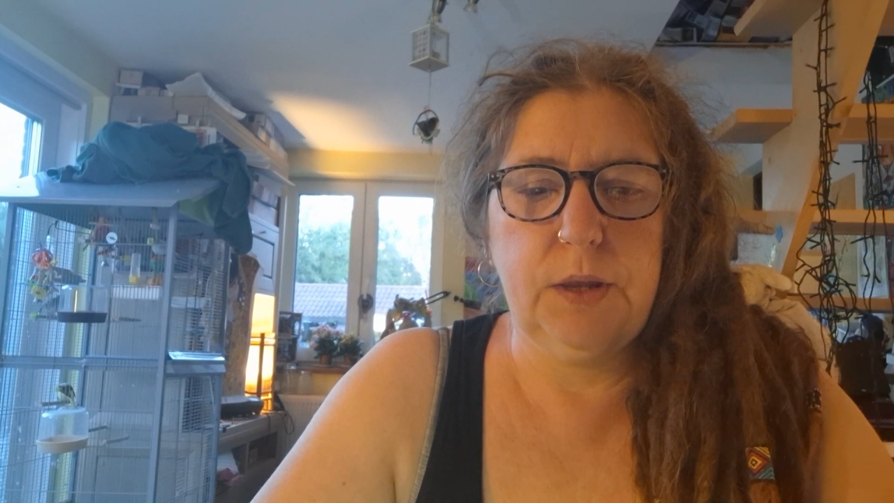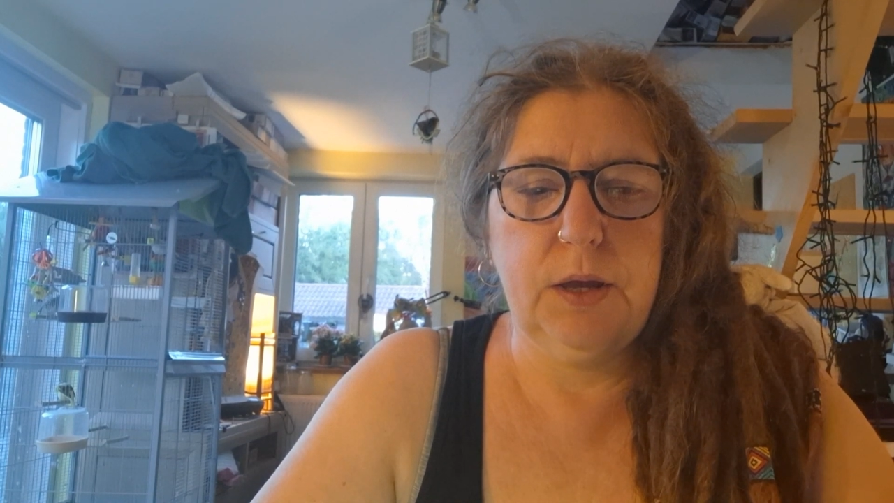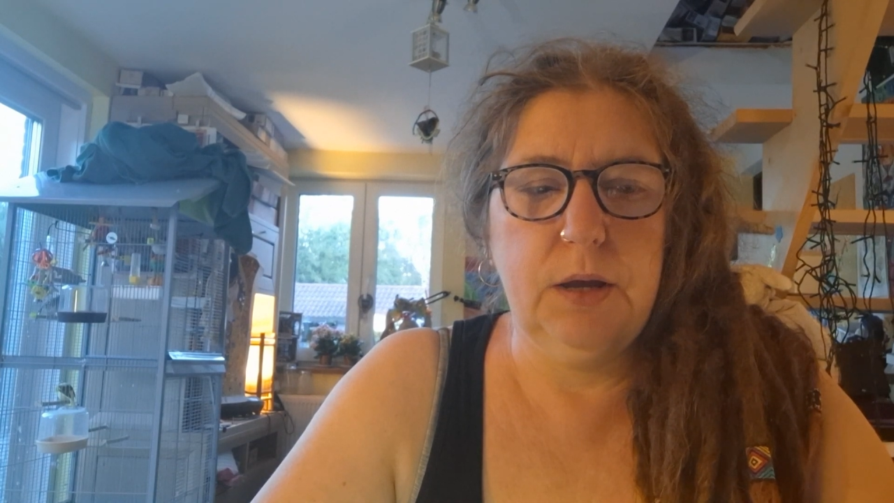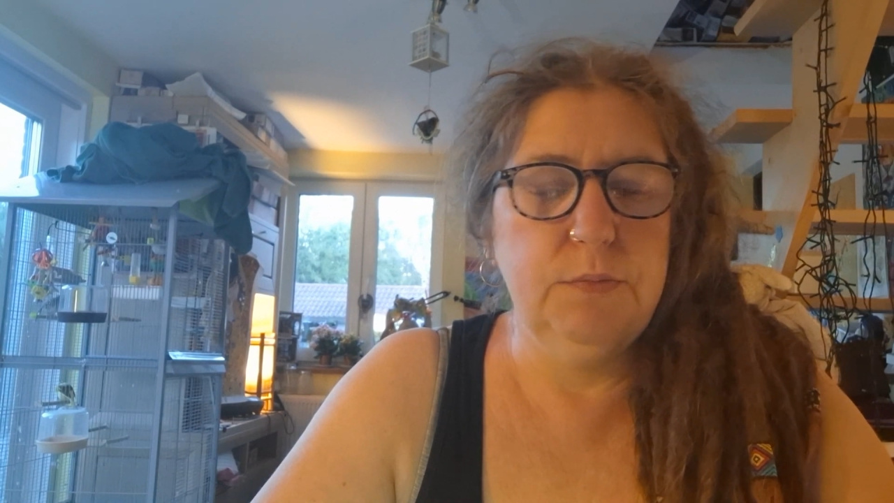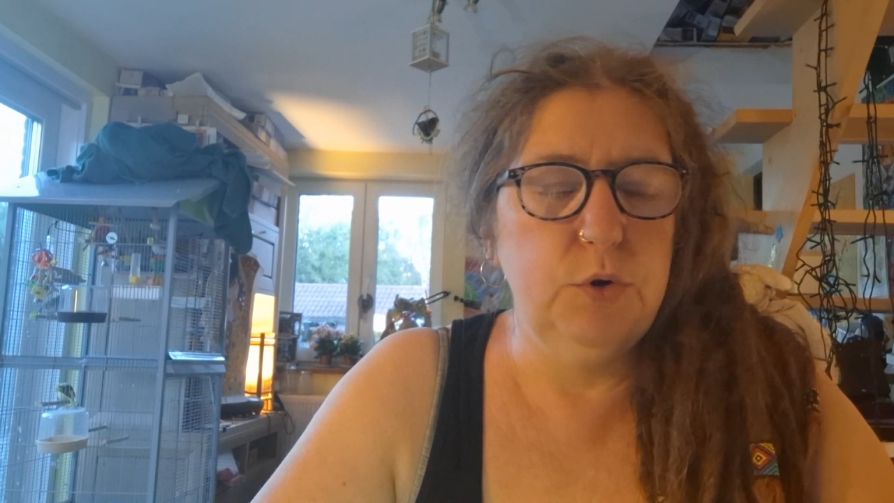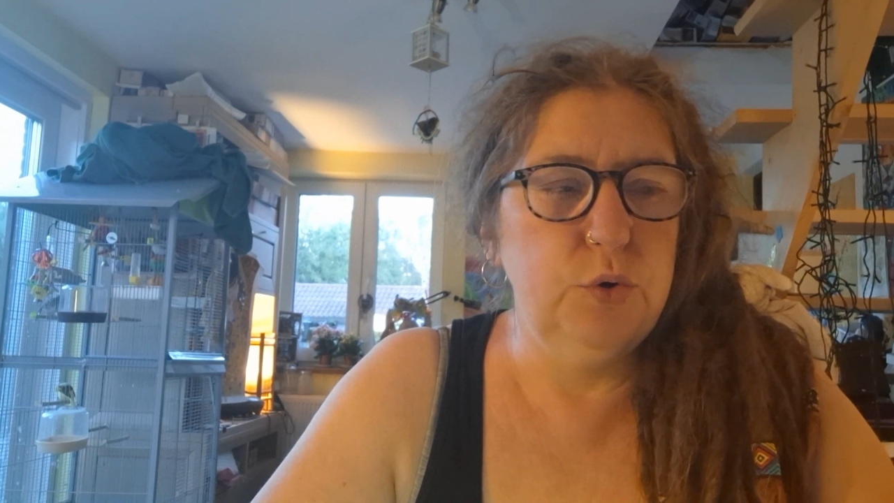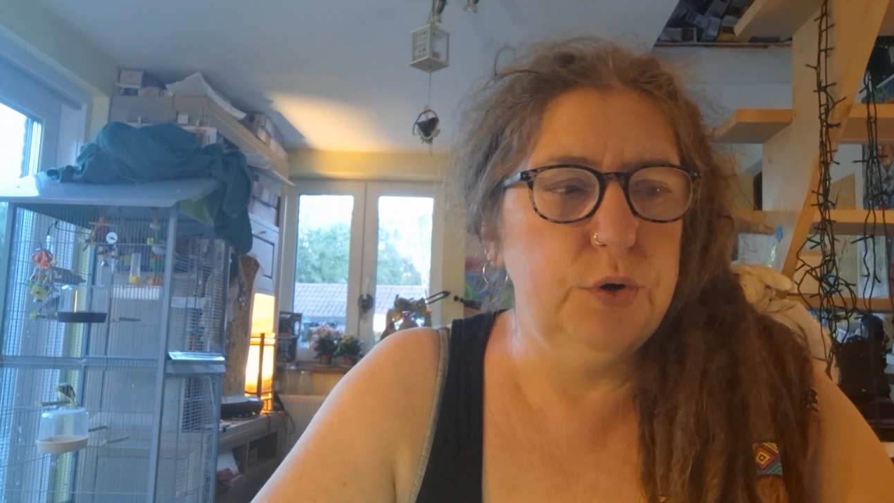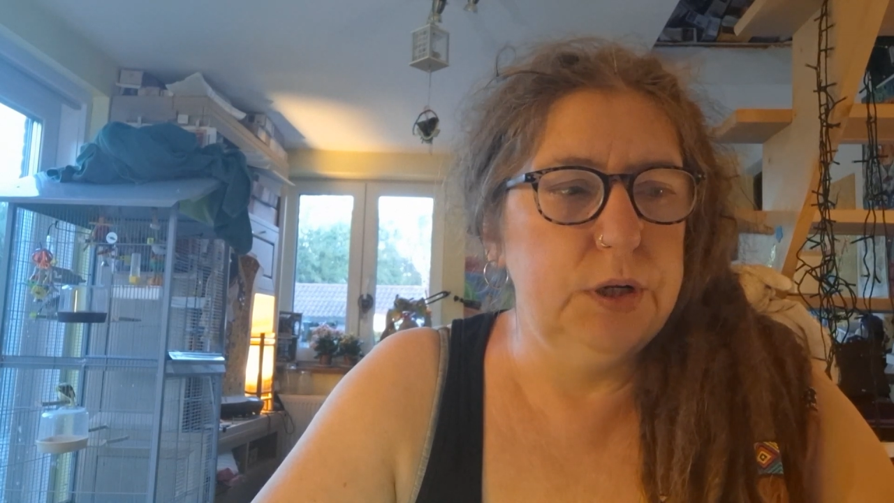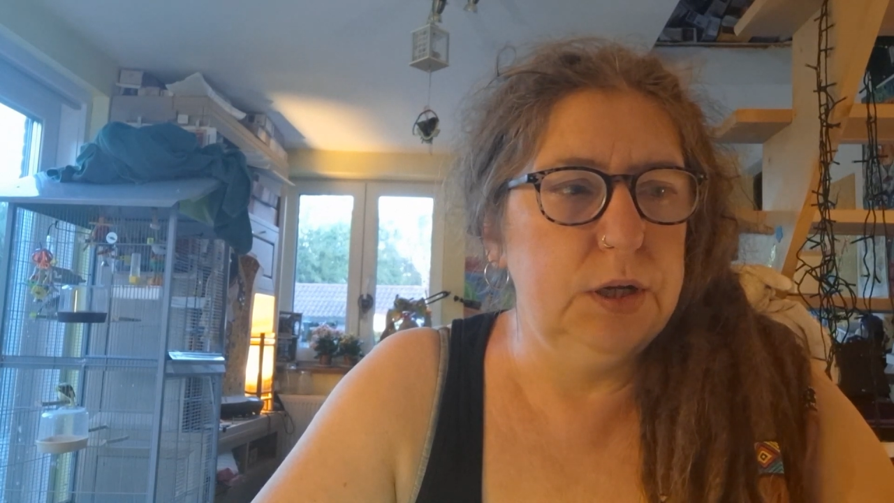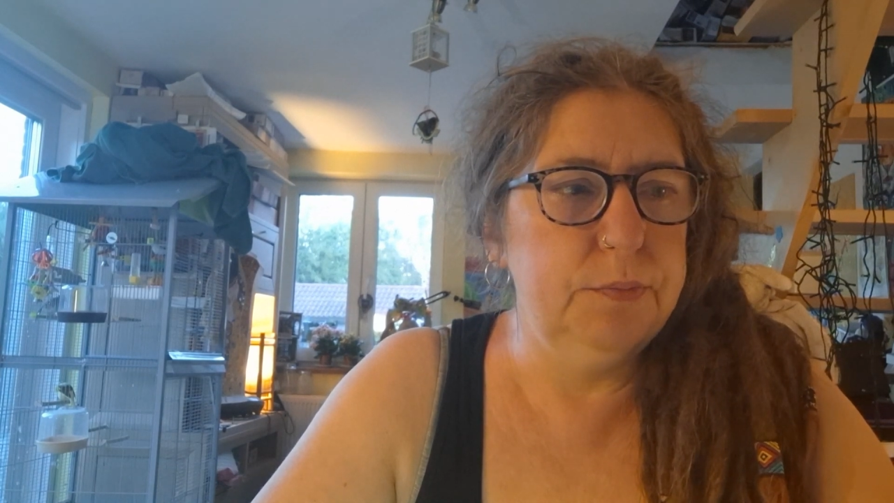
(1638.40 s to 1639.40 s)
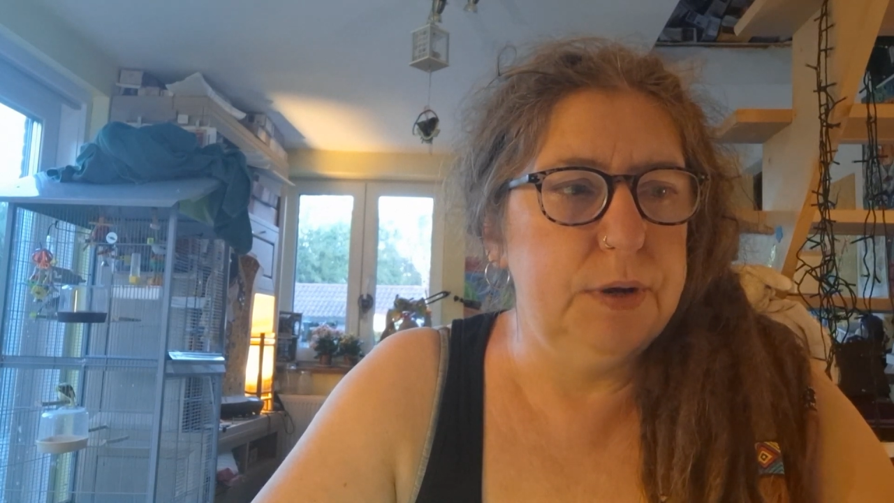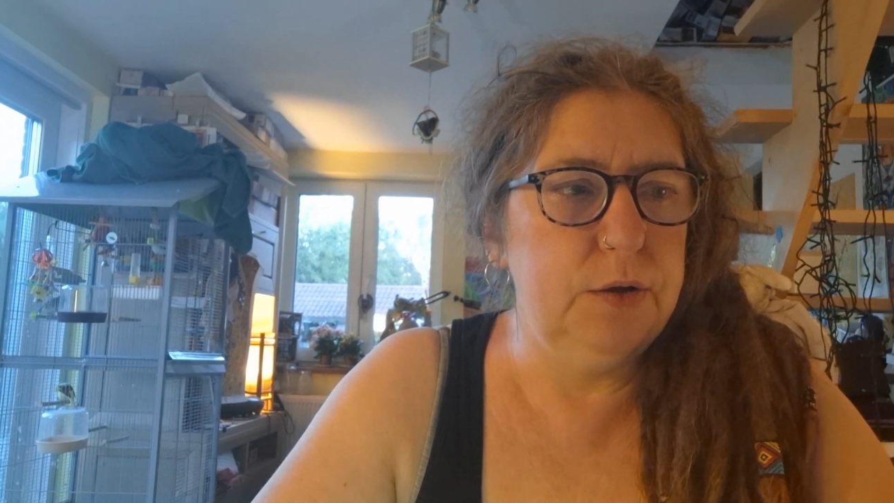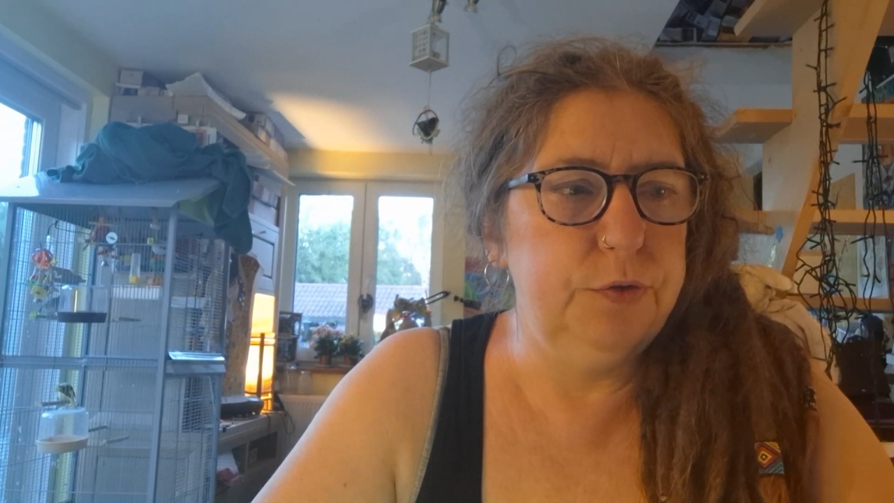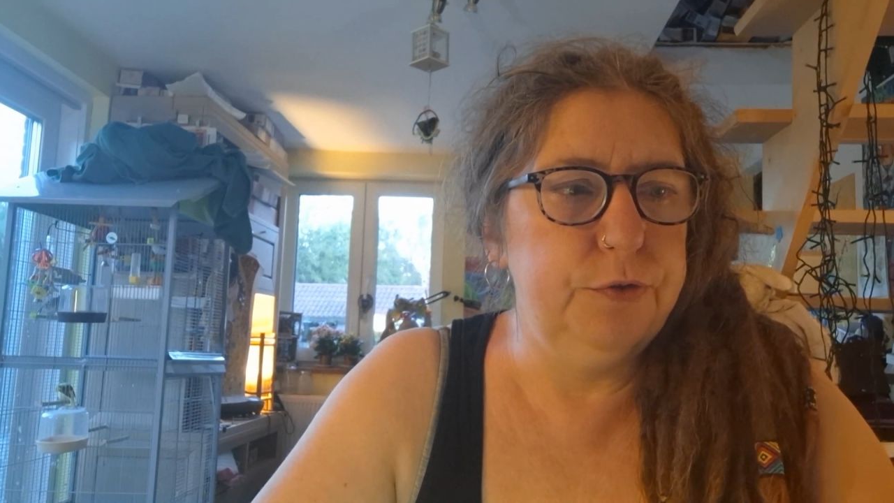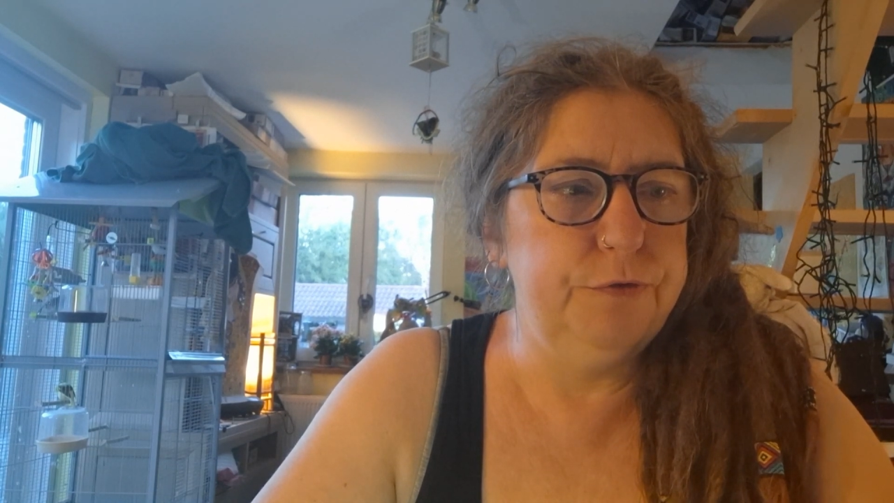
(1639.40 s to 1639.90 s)
I'm learning
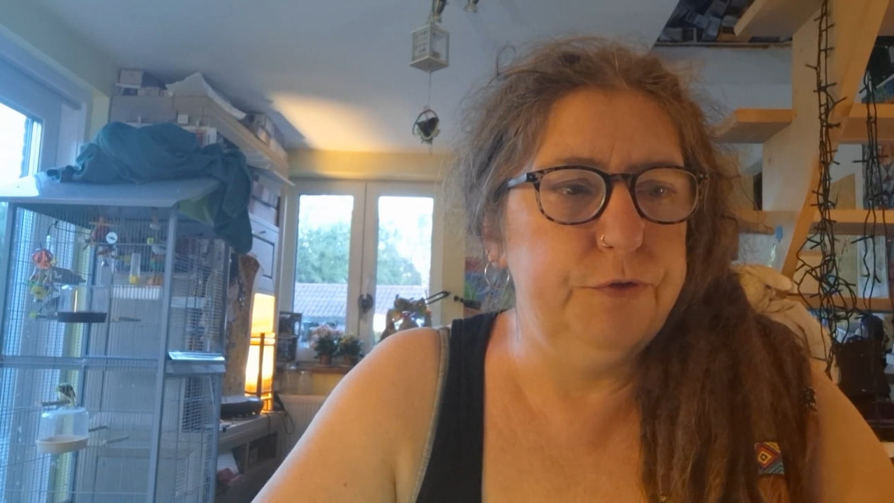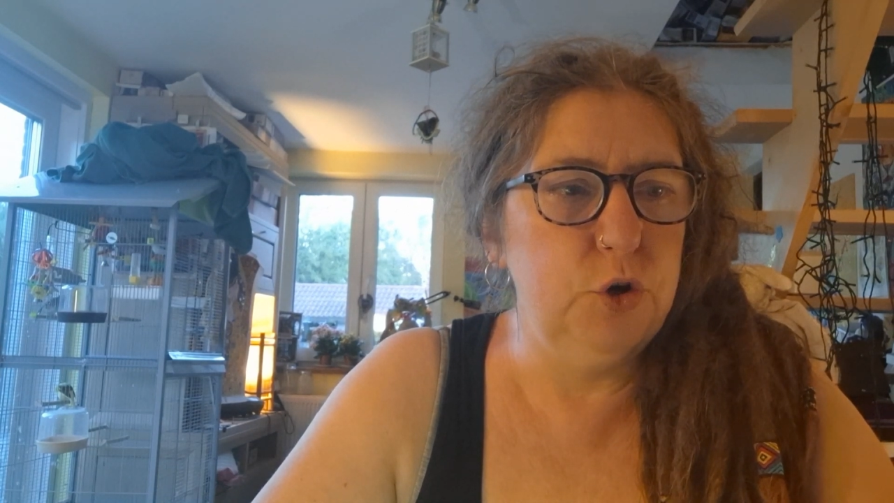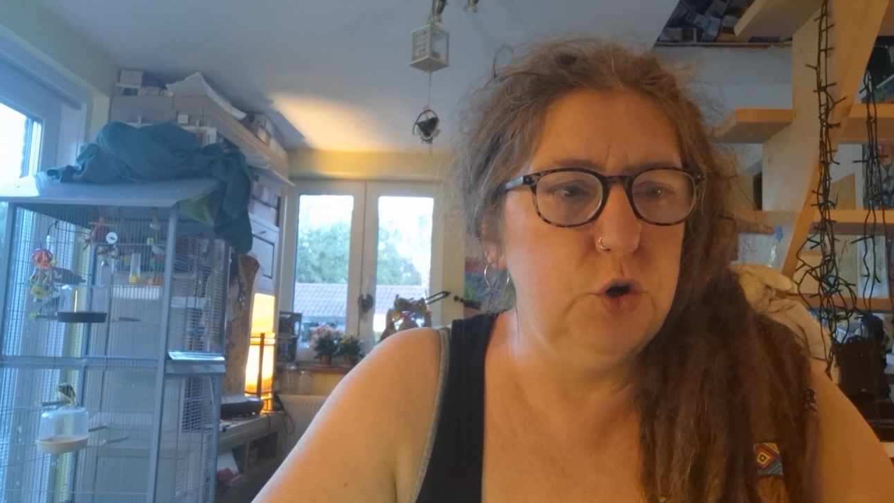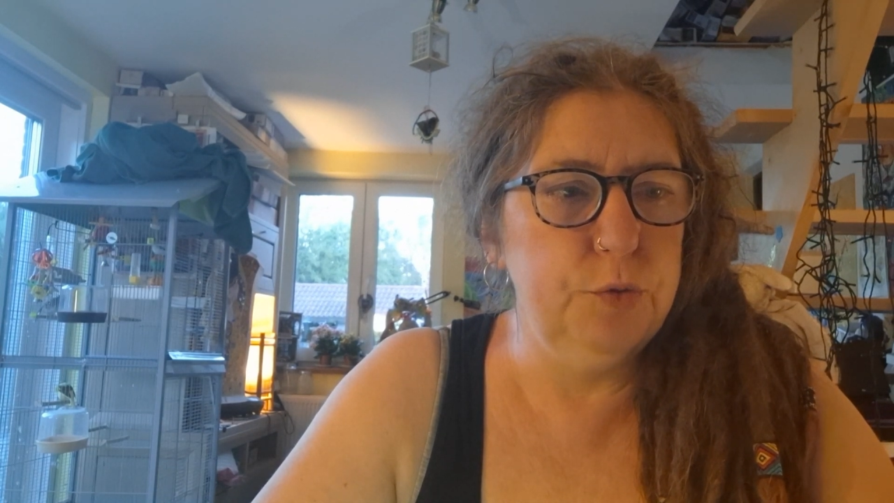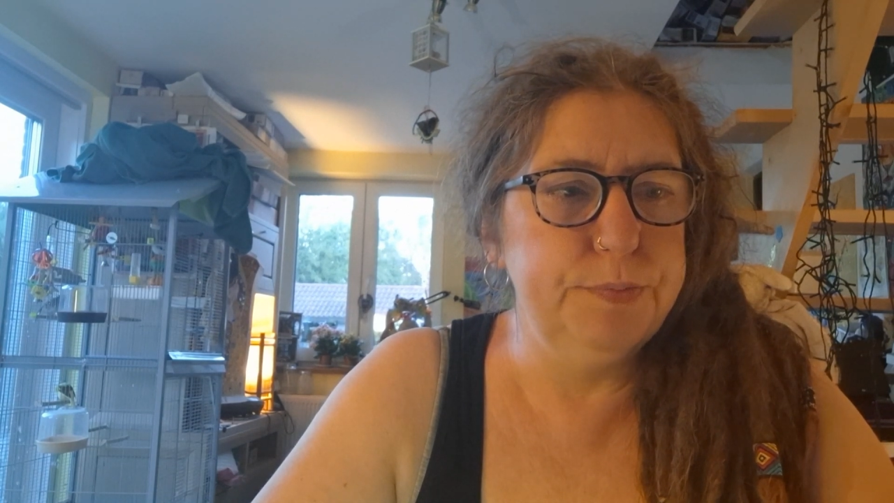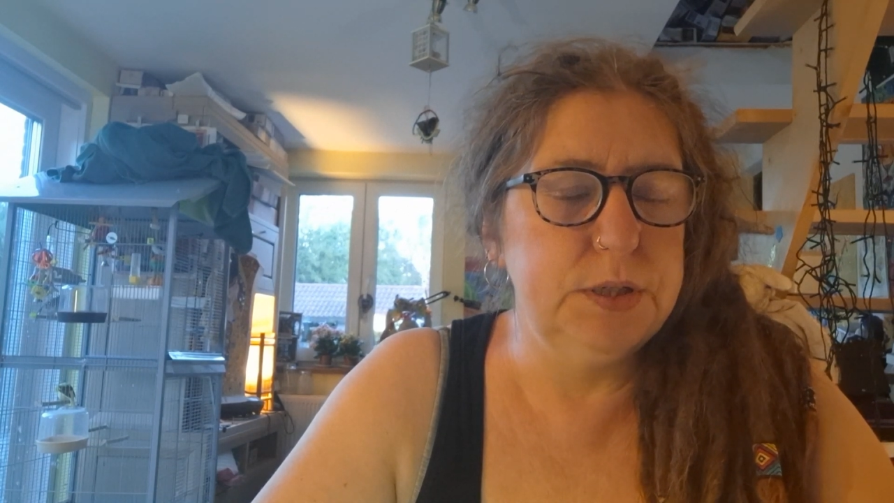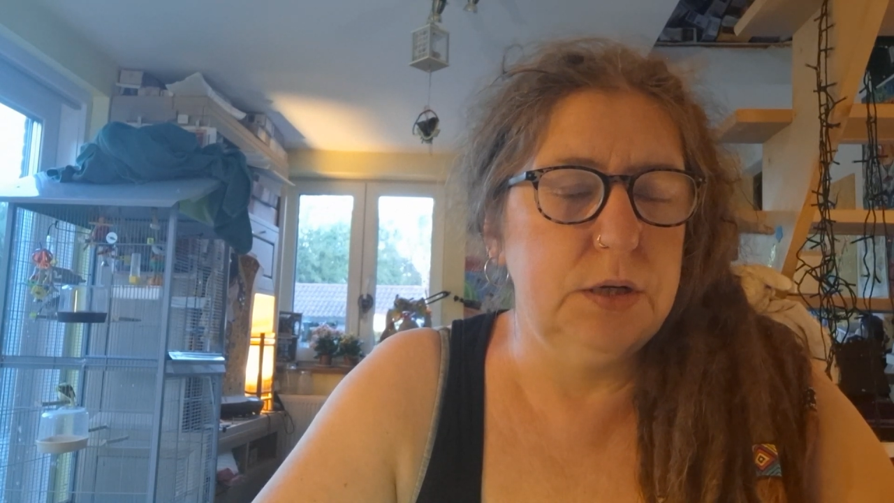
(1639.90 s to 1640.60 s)
about the verbs